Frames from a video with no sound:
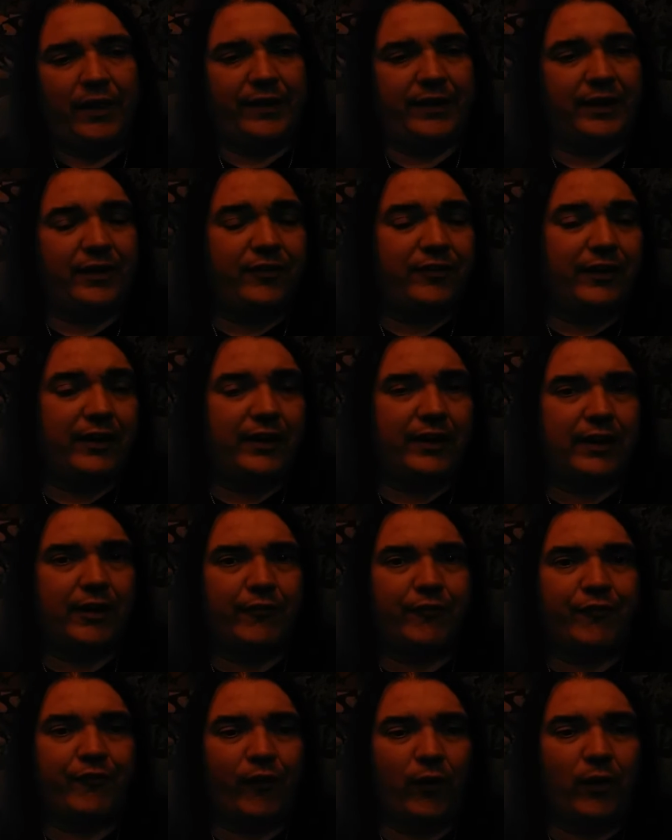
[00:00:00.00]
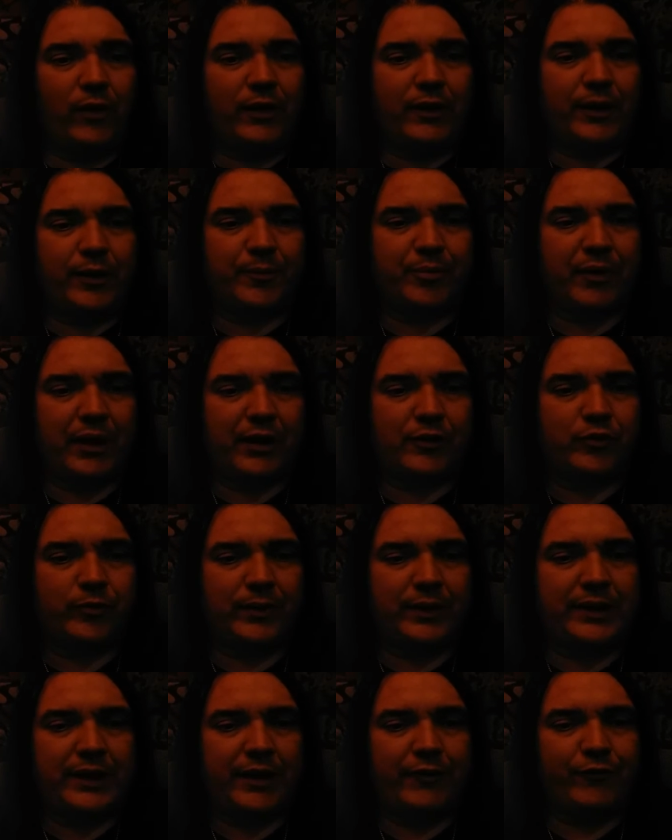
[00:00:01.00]
The incident unfolded at
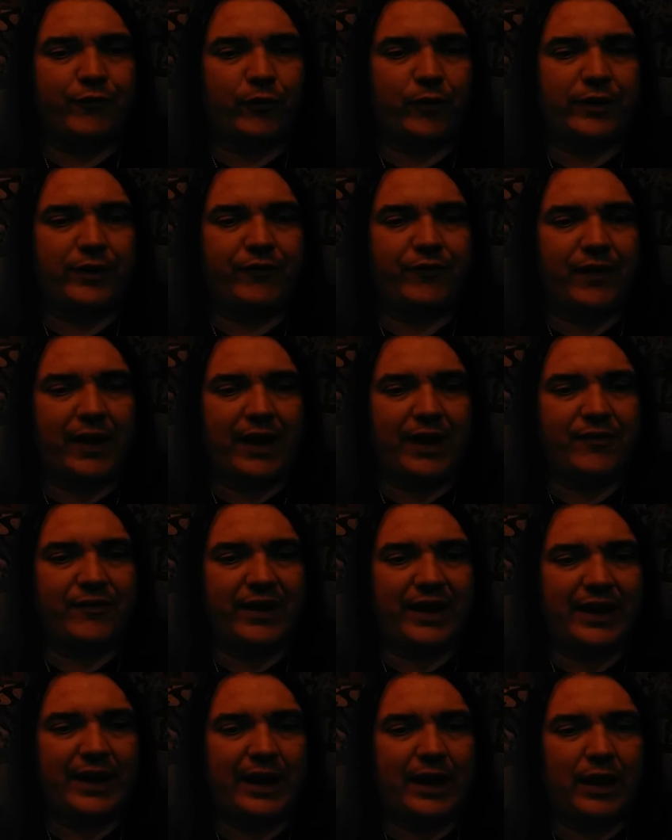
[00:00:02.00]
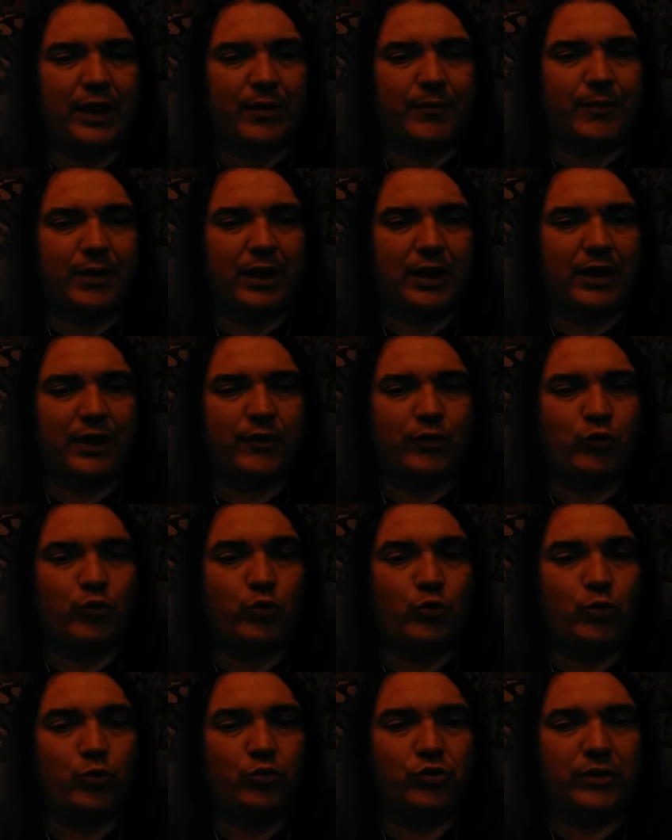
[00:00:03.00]
approximately 8.45 a.m. on
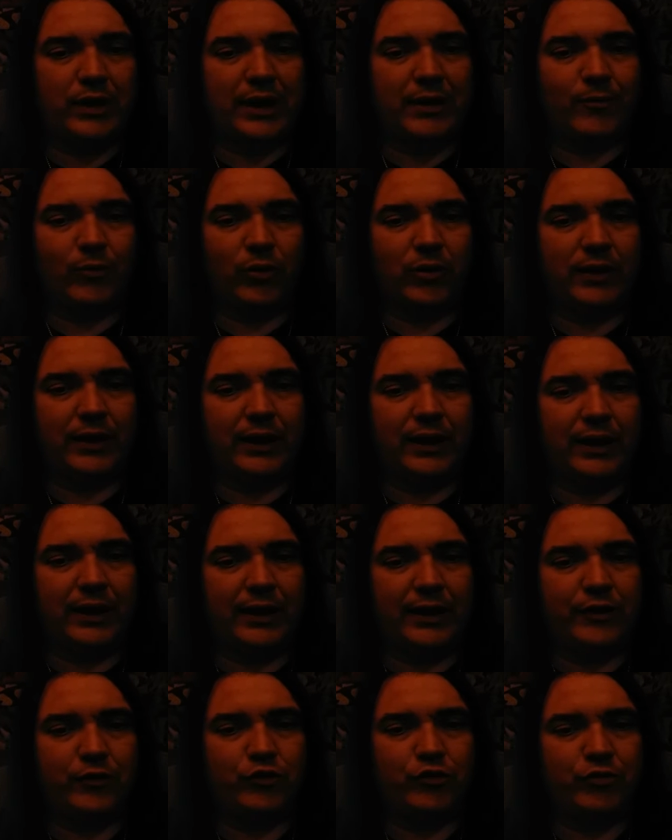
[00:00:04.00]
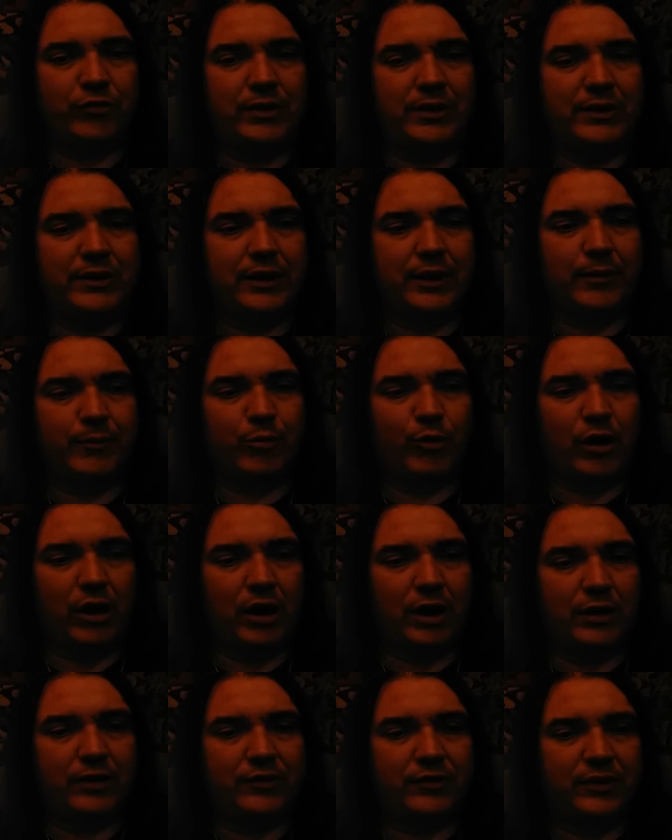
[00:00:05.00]
Tuesday morning on a street in the
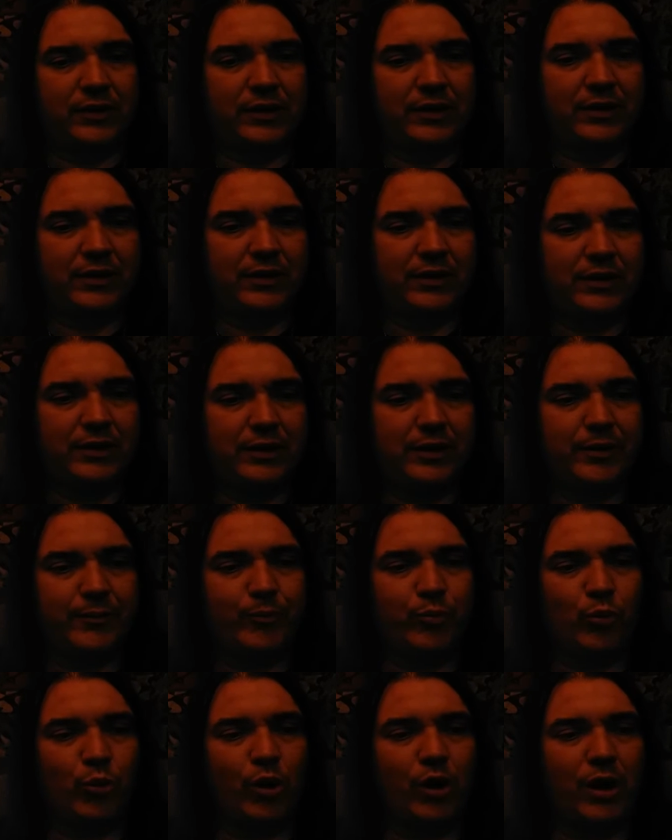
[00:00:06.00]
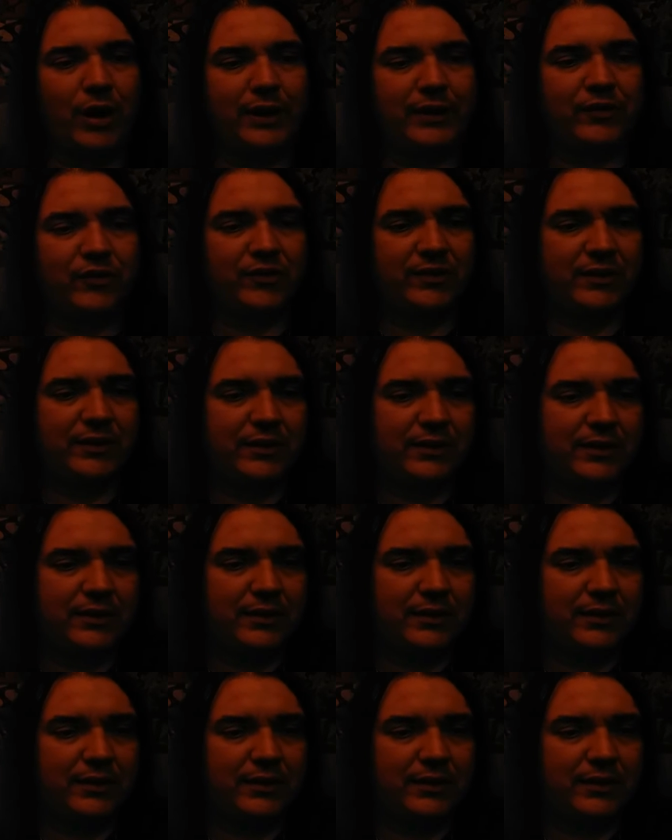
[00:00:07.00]
Bronx the Bronx.